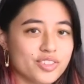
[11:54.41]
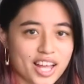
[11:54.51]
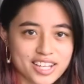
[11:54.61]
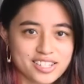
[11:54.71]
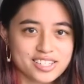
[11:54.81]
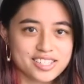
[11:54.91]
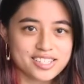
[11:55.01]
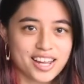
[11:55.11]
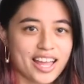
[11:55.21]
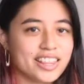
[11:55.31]

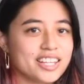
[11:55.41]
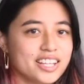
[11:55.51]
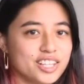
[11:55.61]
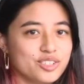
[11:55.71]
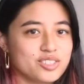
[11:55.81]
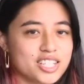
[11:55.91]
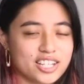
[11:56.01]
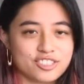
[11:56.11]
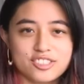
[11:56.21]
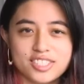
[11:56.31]
flash and then a little
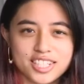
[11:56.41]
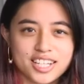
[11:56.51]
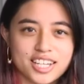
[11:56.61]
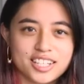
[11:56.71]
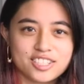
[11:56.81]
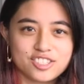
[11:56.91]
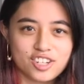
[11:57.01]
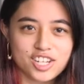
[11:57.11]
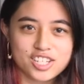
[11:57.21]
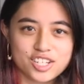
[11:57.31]
tattoo ticket
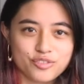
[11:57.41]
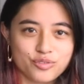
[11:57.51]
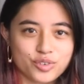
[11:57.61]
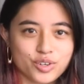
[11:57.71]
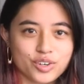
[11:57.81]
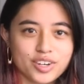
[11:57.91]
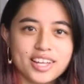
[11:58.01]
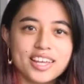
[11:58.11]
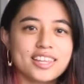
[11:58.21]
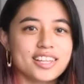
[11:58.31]
illustration for
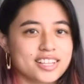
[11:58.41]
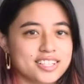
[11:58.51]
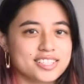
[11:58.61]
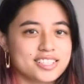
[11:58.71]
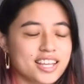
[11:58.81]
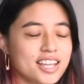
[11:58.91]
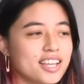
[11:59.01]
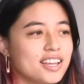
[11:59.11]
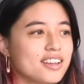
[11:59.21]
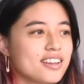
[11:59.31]
the listing.